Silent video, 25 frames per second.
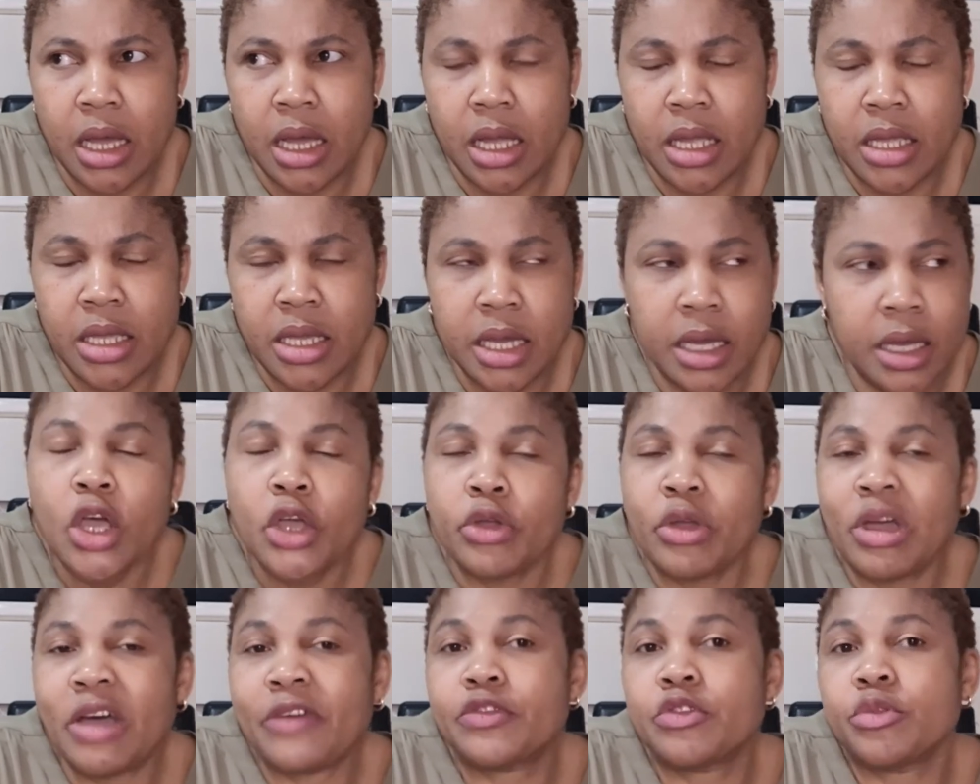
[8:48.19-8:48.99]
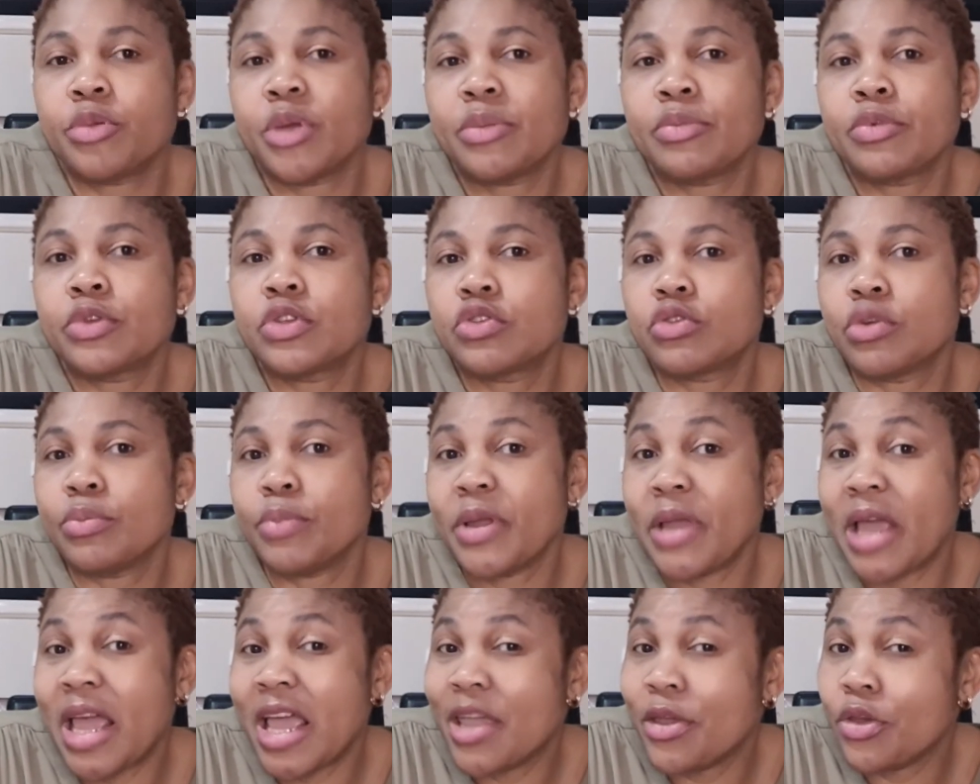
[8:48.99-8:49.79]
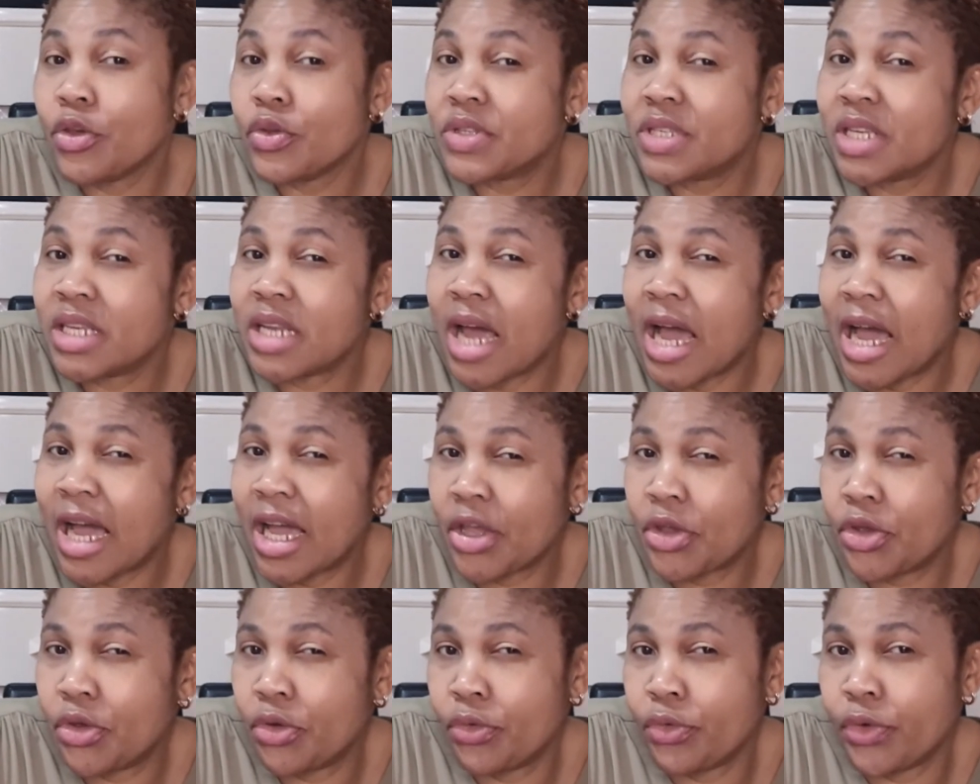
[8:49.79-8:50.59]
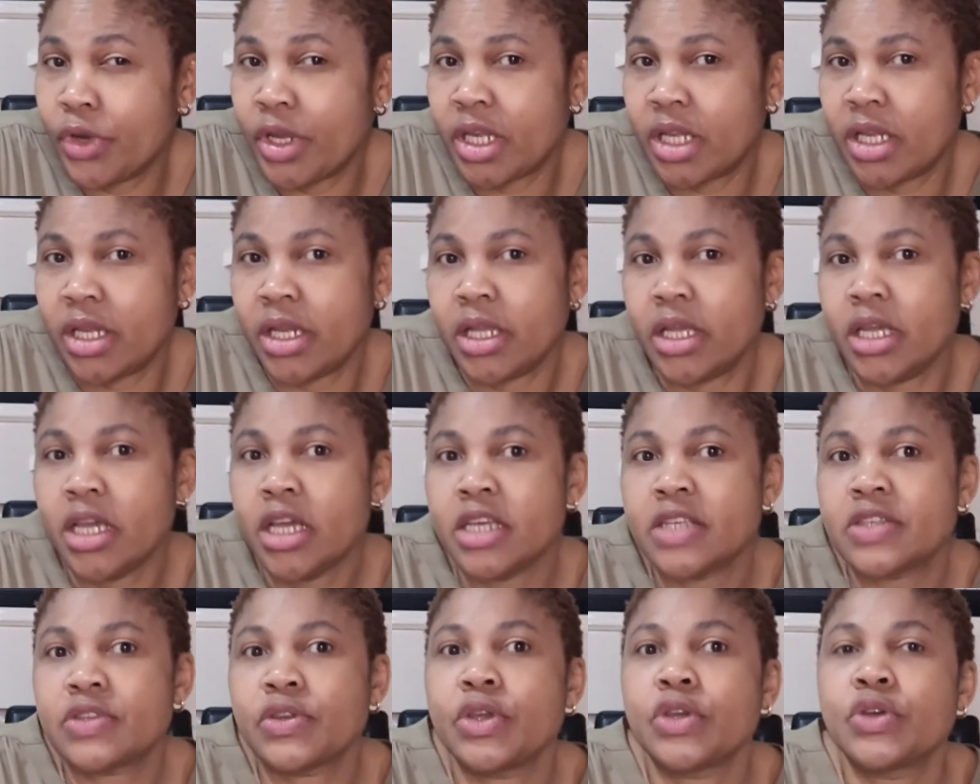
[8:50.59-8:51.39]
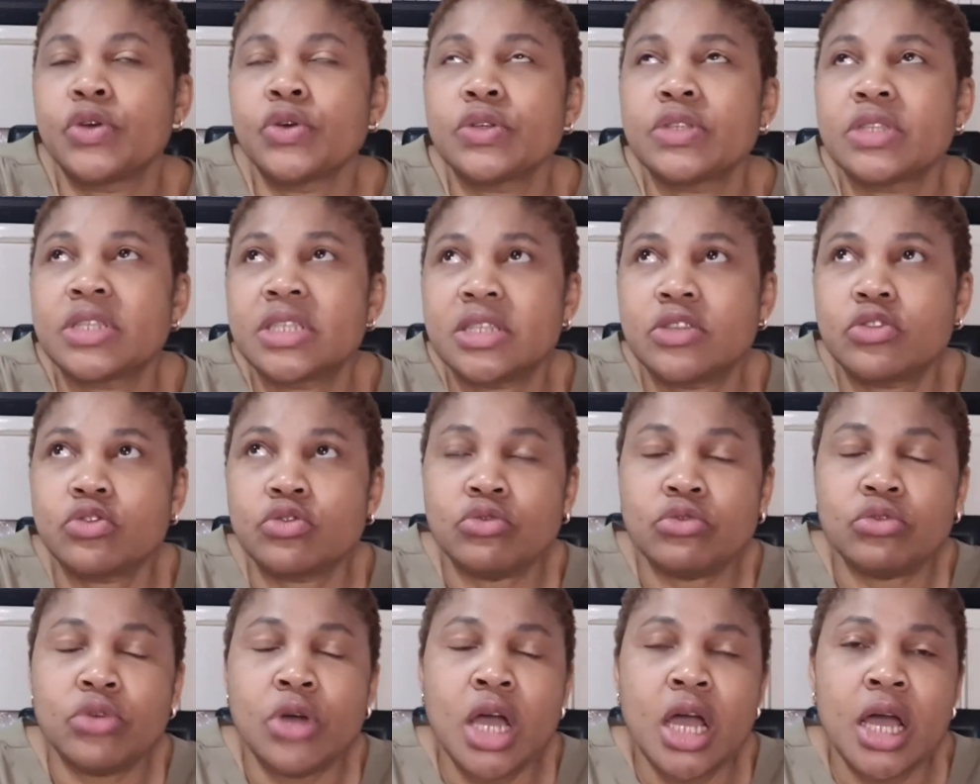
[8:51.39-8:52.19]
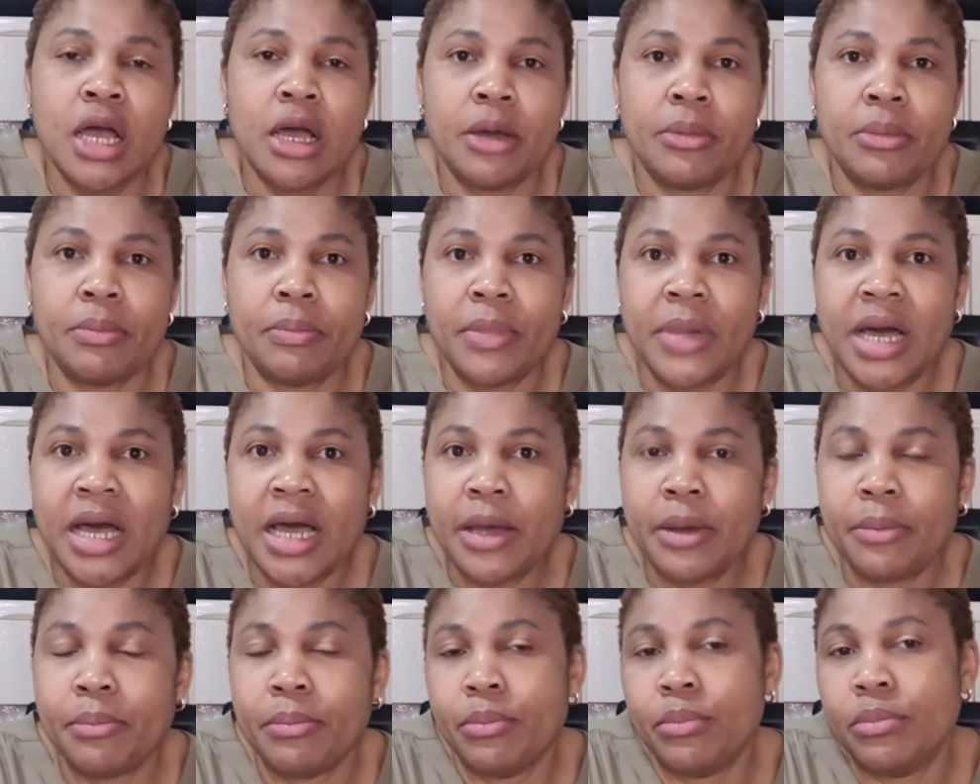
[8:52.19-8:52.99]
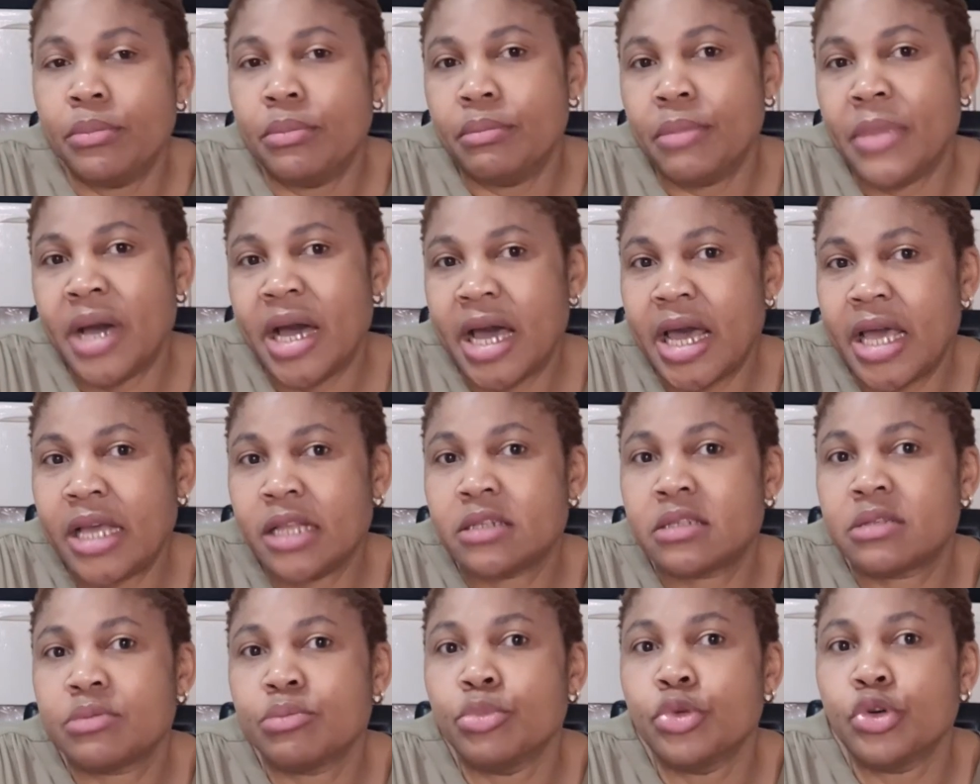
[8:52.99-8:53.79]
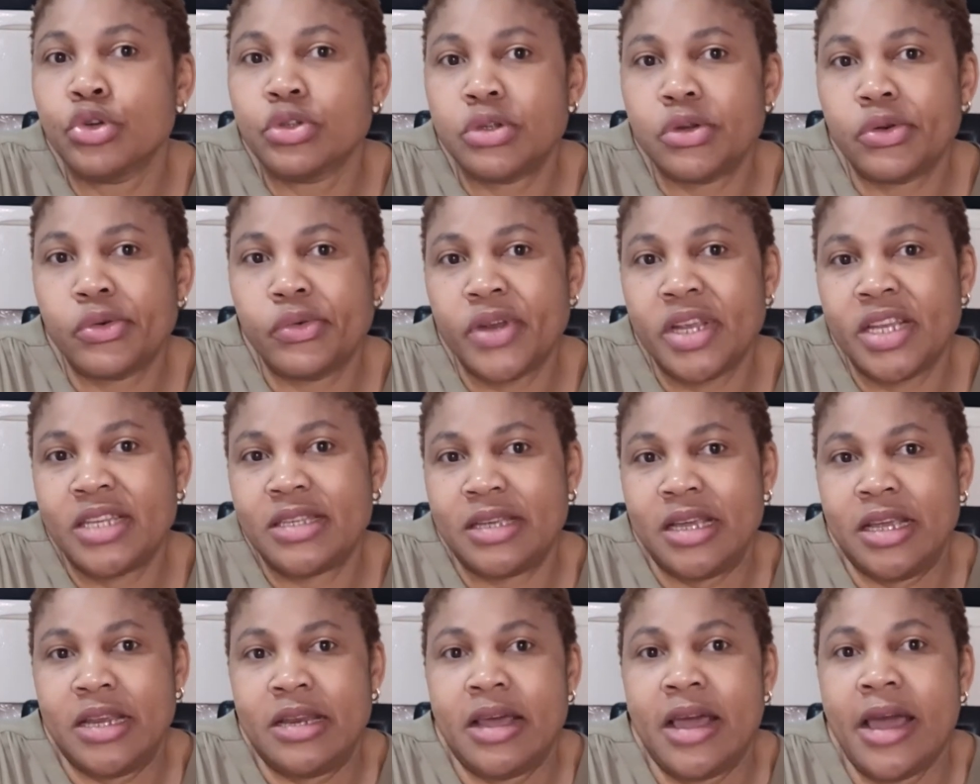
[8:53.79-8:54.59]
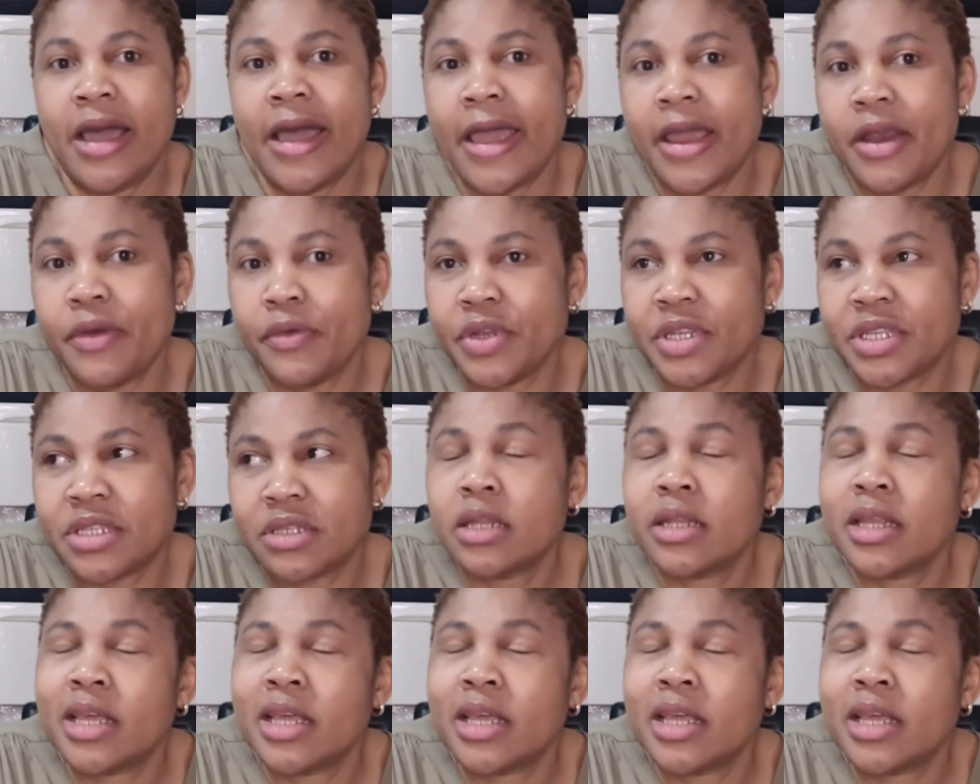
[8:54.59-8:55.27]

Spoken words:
Yeah, you have to be able to use it accurately. So it goes to mild, moderate, and high risk.